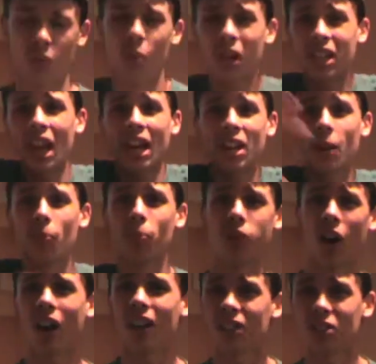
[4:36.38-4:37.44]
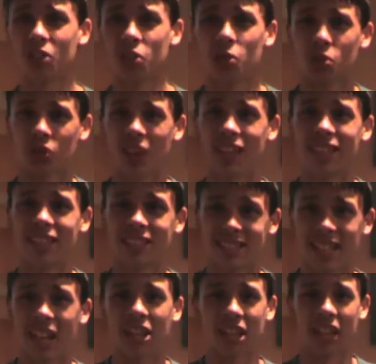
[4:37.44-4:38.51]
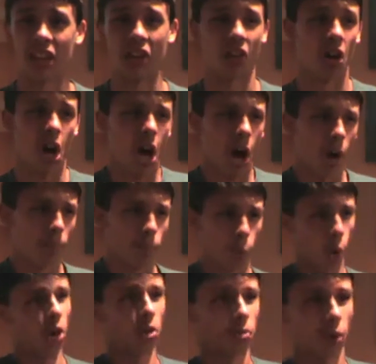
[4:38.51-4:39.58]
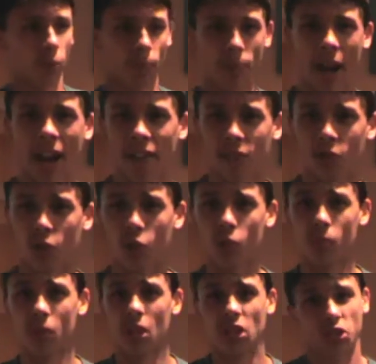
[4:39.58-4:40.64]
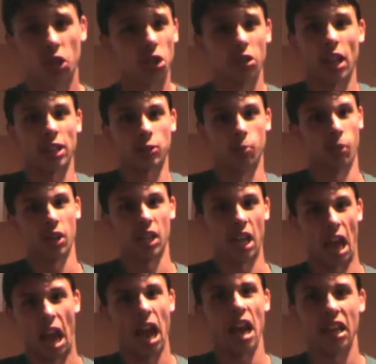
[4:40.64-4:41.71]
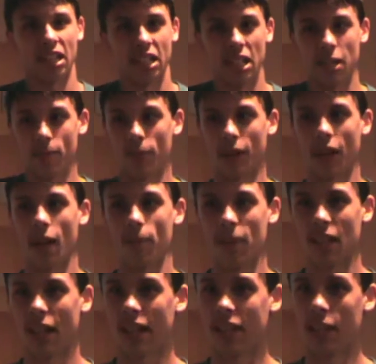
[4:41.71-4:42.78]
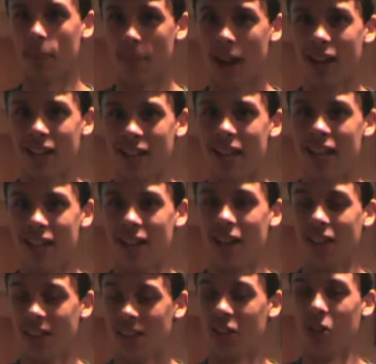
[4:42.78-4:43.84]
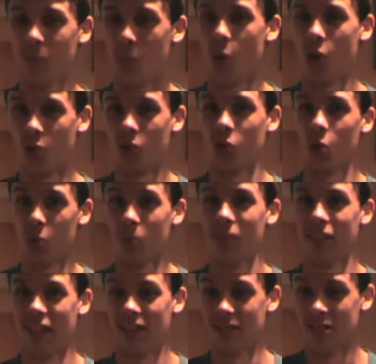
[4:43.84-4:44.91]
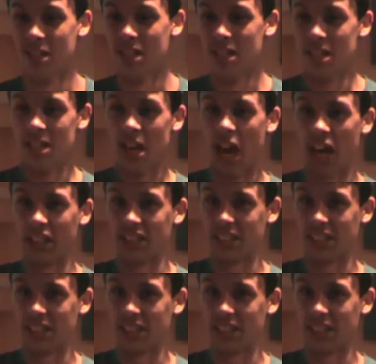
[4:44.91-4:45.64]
What kind of product are you trying to sell here? A portable bathroom? Sure, that's pretty handy, but I mean, like, you might need a little more room than a